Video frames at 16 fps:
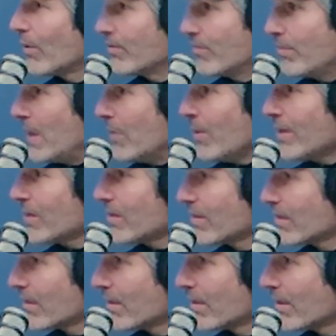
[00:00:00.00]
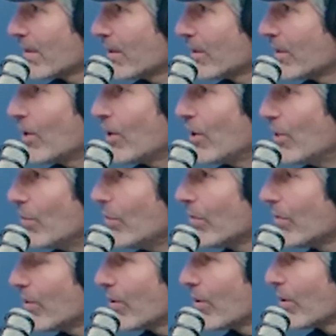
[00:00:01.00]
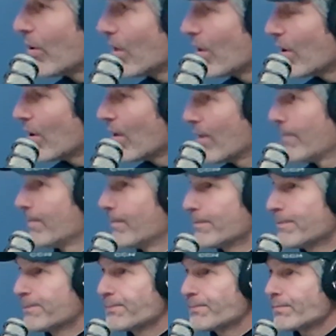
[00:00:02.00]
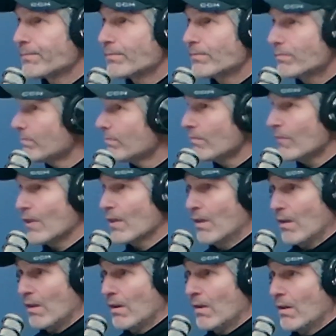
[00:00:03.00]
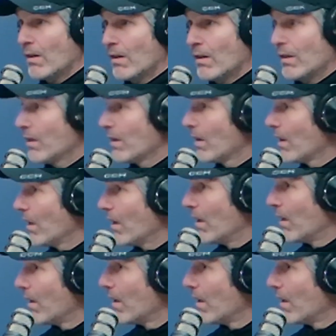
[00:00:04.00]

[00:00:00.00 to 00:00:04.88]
they were peewees to yeah. the U? Bantams for sure. Yeah, it was it was crazy. Remember that